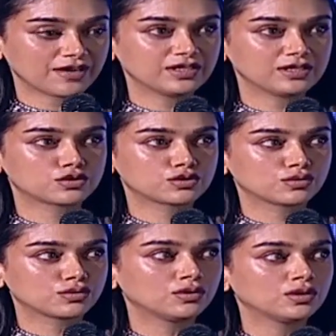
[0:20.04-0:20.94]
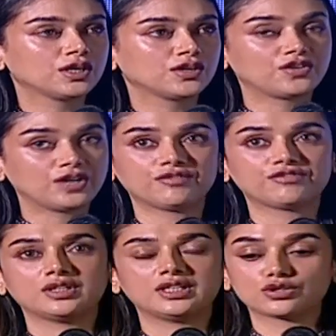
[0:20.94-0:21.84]
I feel so
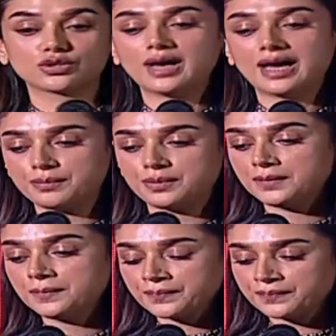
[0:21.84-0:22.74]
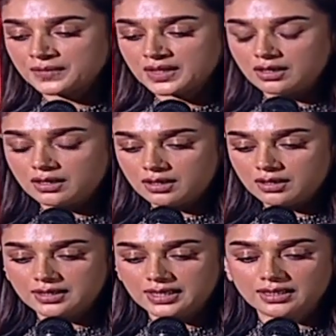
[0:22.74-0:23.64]
grateful and so happy
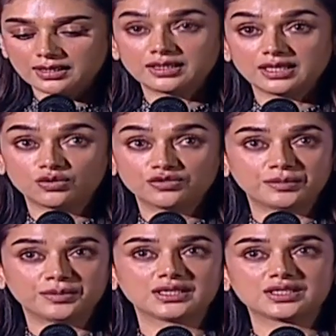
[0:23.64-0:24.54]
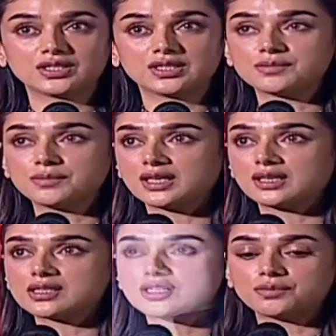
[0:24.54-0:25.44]
that the Telugu film industry is
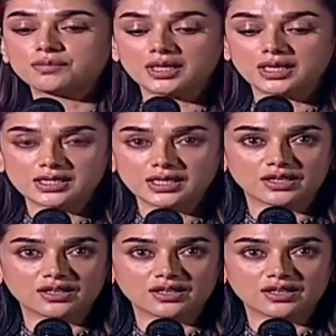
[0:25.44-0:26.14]
making such amazing,